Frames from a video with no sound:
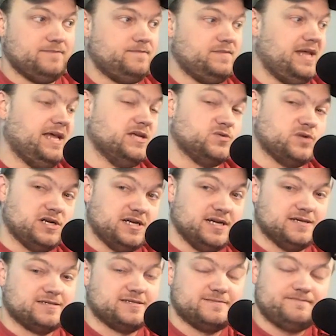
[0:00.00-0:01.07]
is what it
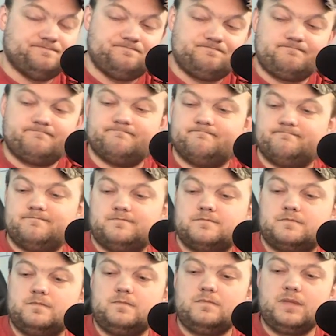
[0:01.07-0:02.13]
is.
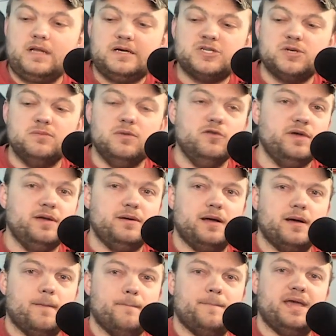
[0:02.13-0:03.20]
So
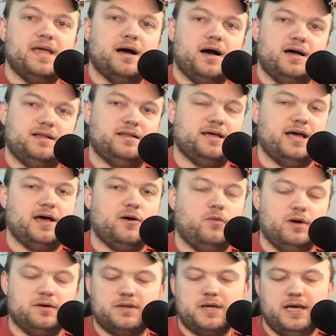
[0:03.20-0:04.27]
moving beyond that,
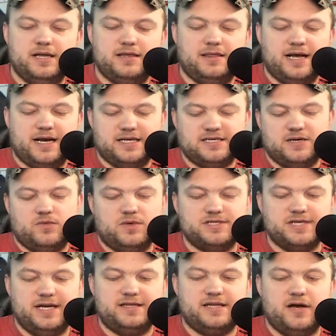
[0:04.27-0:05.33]
once I hit, like I said, once
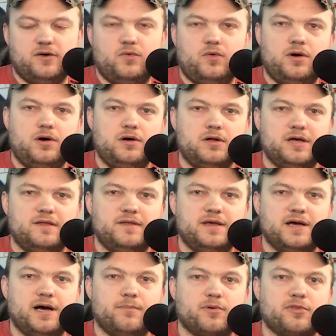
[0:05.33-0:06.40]
I hit that wall in the
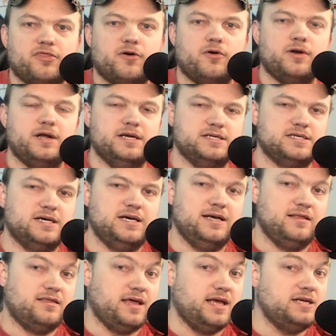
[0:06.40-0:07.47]
upper 30s,
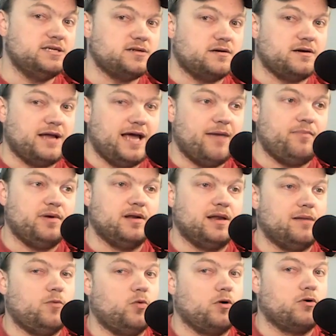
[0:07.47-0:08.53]
things started happening a
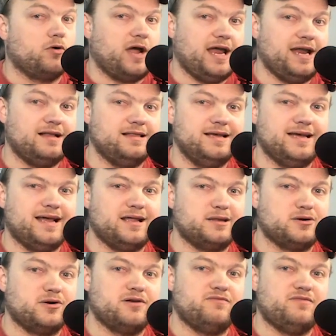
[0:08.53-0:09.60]
lot more organically, and I
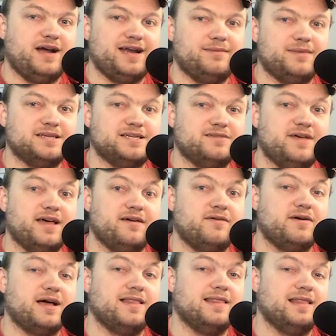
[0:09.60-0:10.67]
started finding myself having
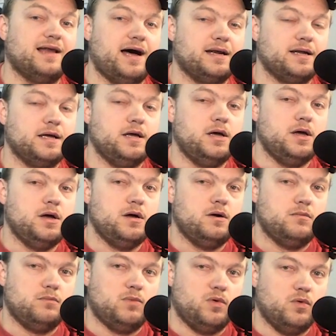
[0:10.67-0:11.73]
a lot
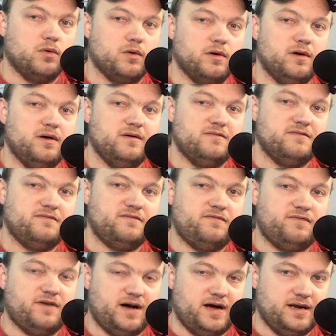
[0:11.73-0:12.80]
more
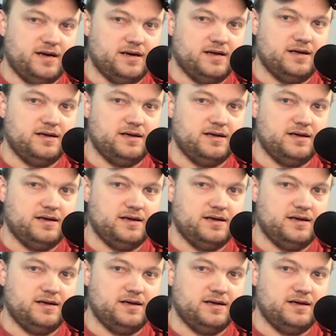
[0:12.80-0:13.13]
fun,